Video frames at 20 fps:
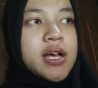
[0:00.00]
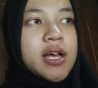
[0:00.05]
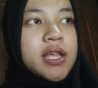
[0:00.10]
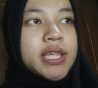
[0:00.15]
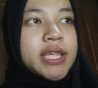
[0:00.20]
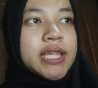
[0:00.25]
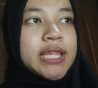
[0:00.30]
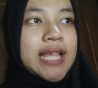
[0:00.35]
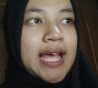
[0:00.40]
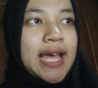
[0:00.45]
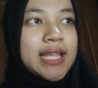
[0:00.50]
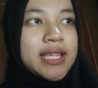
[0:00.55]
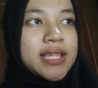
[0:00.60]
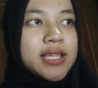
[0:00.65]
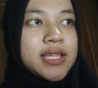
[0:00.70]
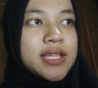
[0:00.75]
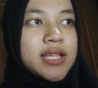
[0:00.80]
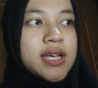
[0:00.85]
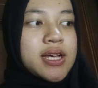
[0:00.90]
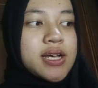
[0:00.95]
athlete
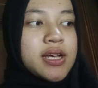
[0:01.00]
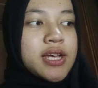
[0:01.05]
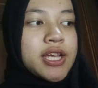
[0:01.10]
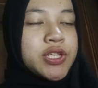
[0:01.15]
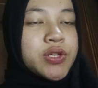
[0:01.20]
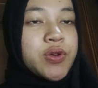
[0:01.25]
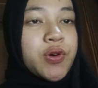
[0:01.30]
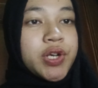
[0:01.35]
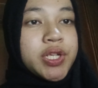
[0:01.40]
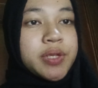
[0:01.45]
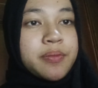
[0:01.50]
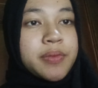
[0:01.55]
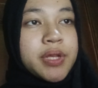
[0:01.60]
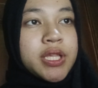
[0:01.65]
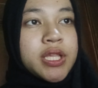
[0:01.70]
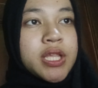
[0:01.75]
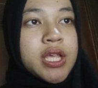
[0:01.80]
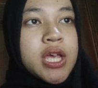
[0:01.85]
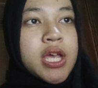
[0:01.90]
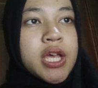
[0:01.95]

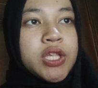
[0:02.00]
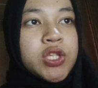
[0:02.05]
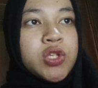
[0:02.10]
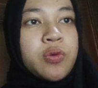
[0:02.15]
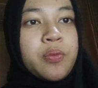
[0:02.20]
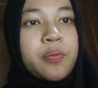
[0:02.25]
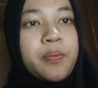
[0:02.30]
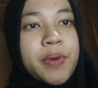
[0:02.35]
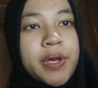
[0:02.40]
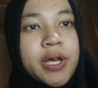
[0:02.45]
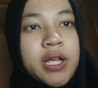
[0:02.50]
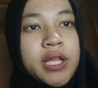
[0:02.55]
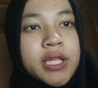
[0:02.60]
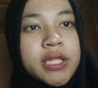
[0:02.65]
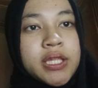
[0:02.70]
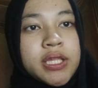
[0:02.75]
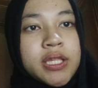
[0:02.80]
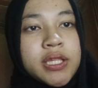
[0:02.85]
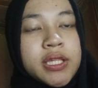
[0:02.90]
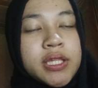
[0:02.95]
endorsement to
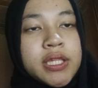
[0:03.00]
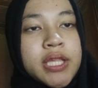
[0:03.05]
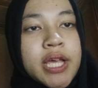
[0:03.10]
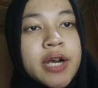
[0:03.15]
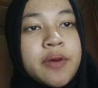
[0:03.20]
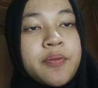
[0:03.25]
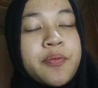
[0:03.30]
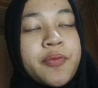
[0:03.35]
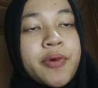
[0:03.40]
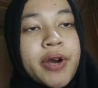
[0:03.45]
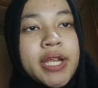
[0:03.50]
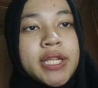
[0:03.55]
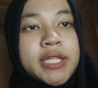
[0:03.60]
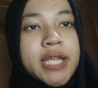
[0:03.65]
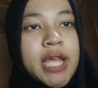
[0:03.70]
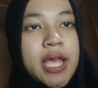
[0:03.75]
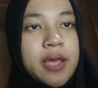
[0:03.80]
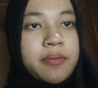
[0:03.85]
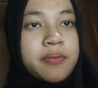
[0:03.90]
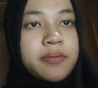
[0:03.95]
build their
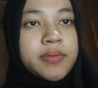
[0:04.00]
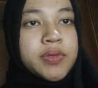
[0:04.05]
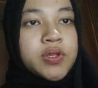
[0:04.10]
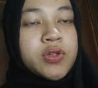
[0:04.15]
brand name.